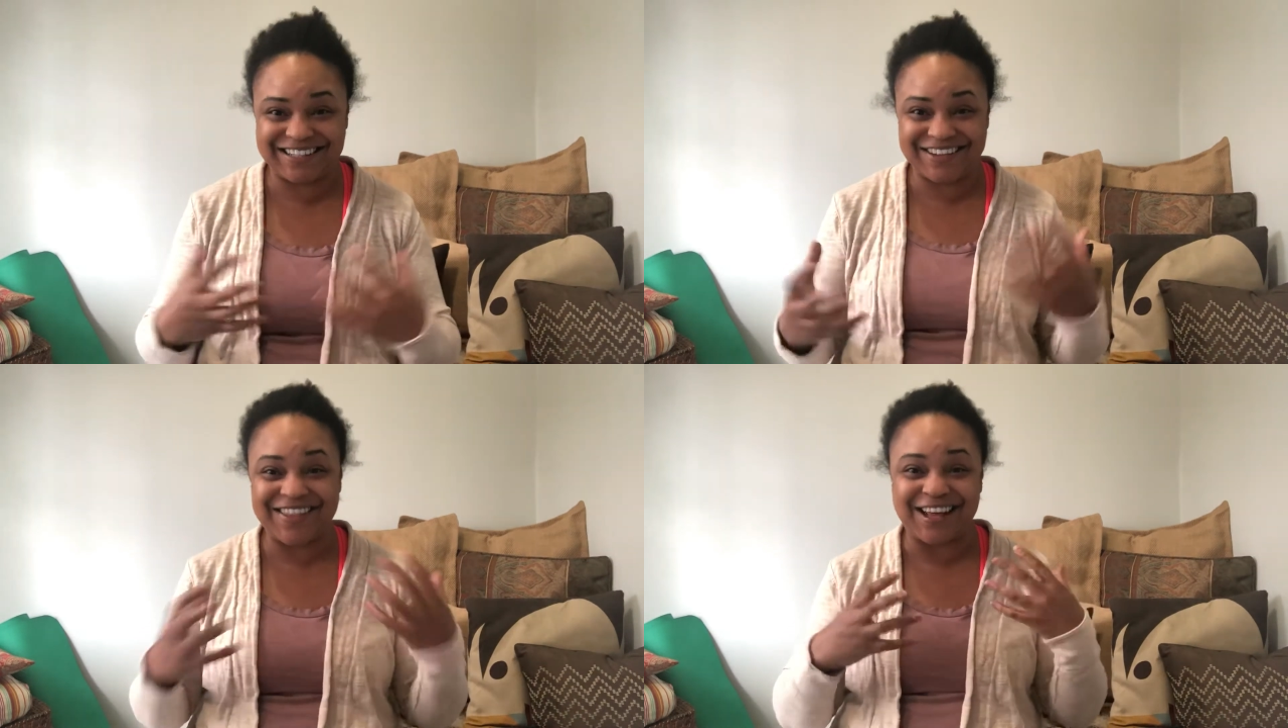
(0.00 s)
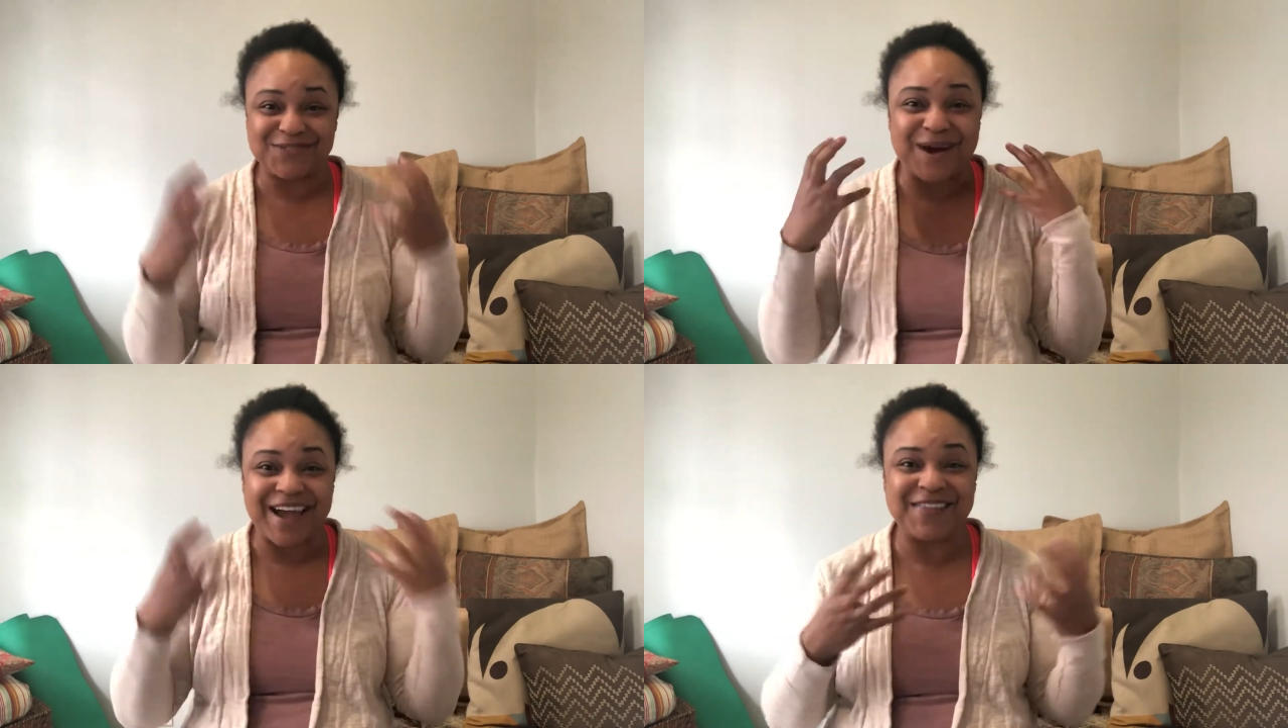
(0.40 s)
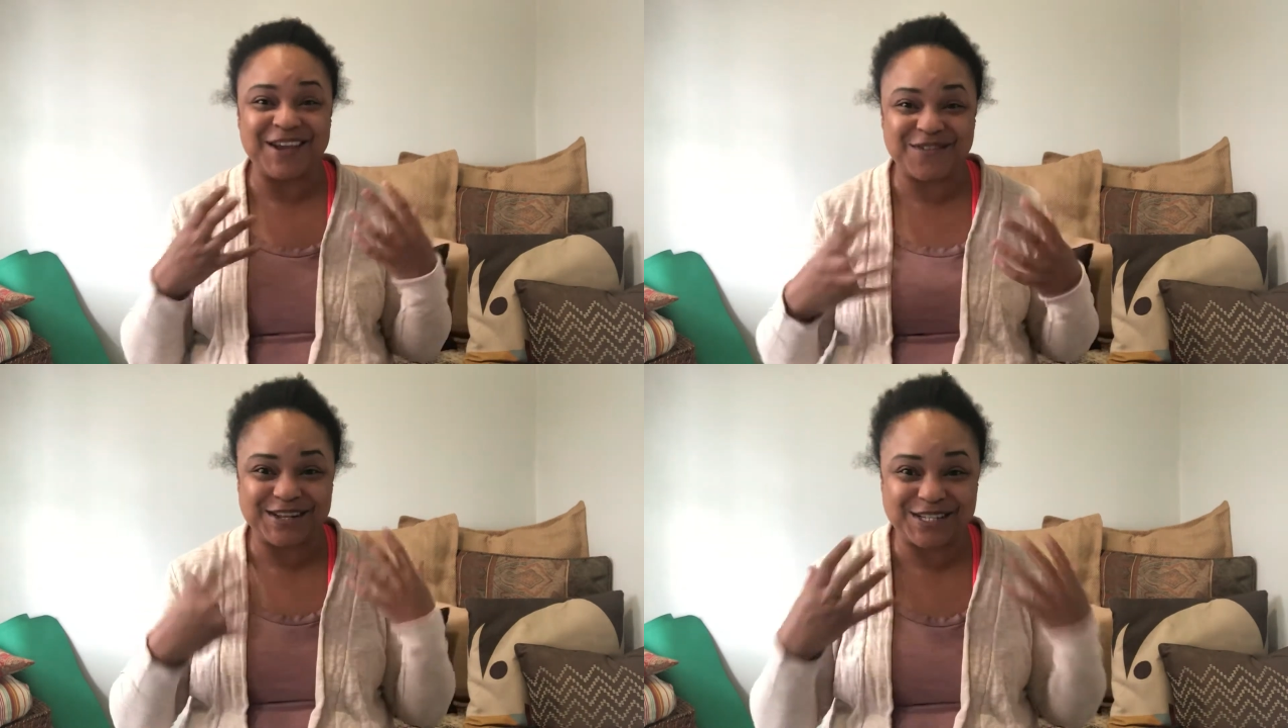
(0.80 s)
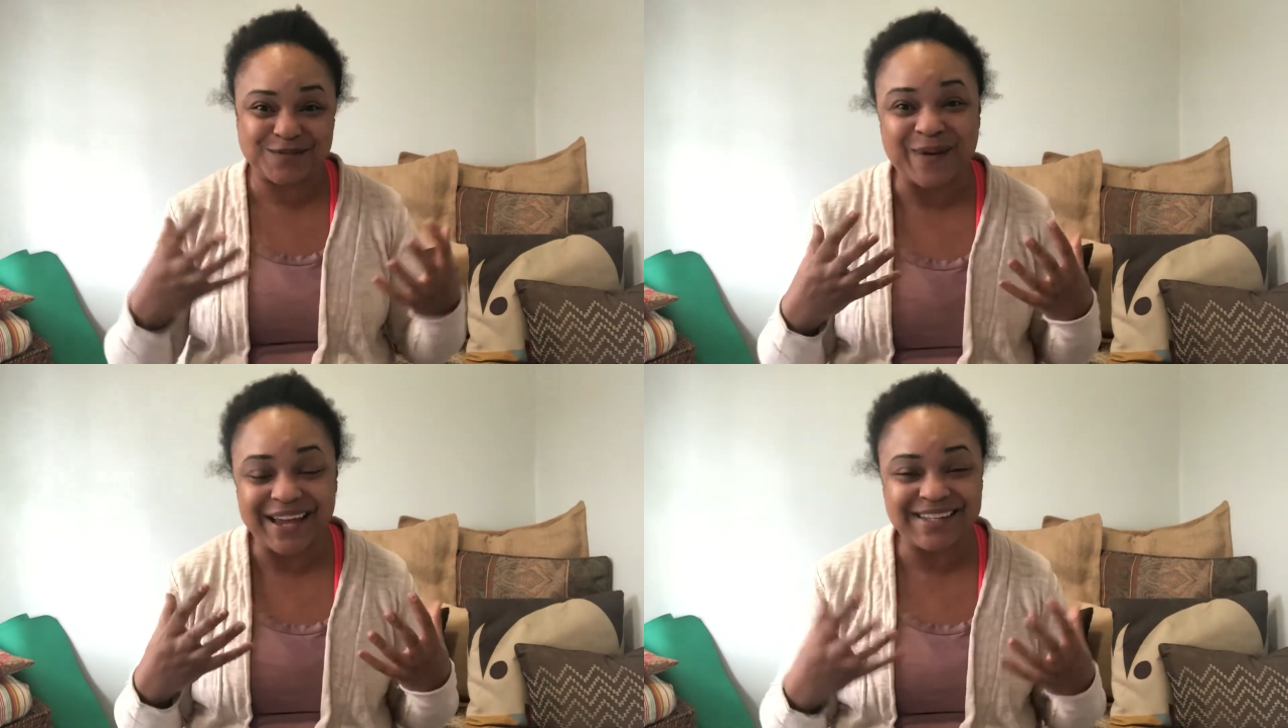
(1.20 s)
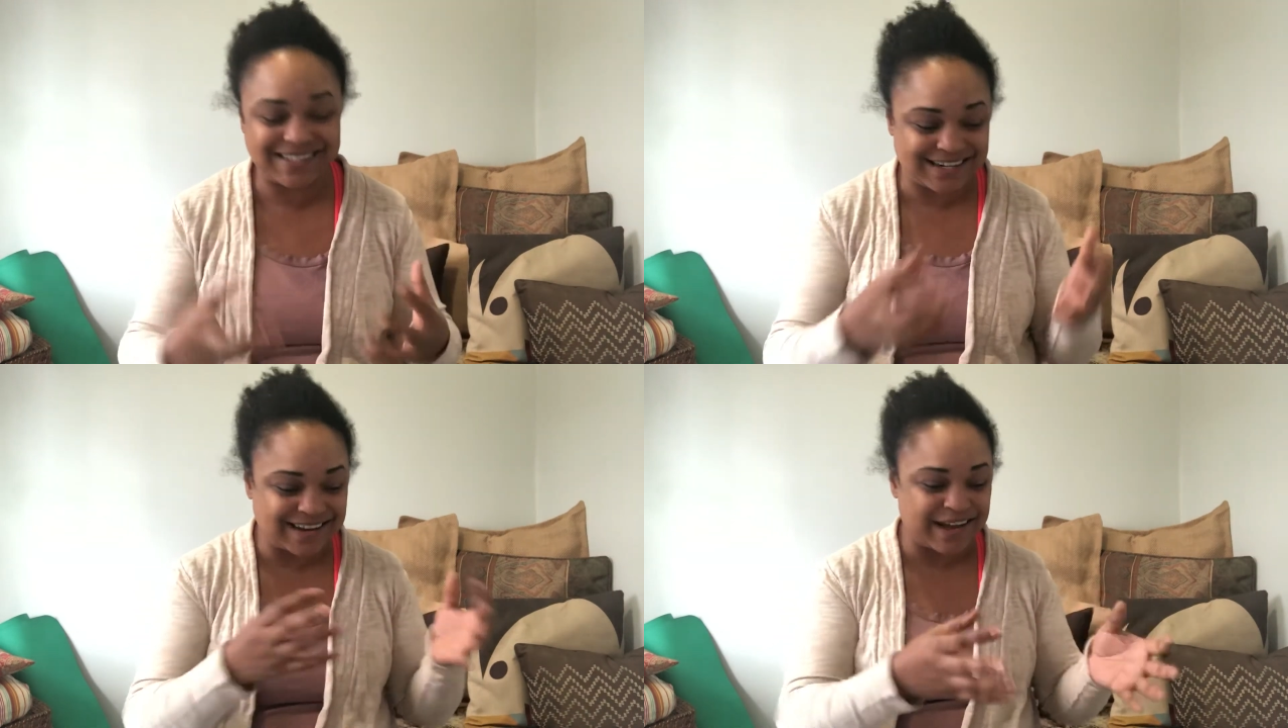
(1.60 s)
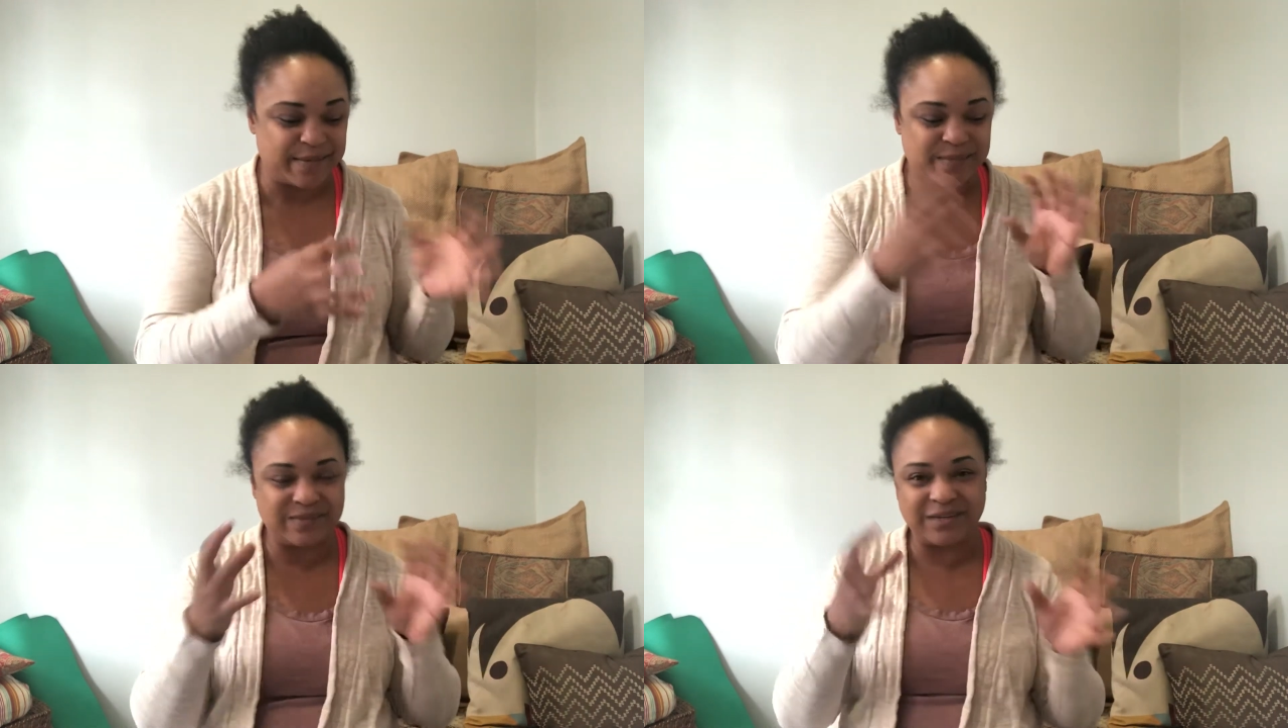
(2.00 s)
So that's why I think of it as space and not,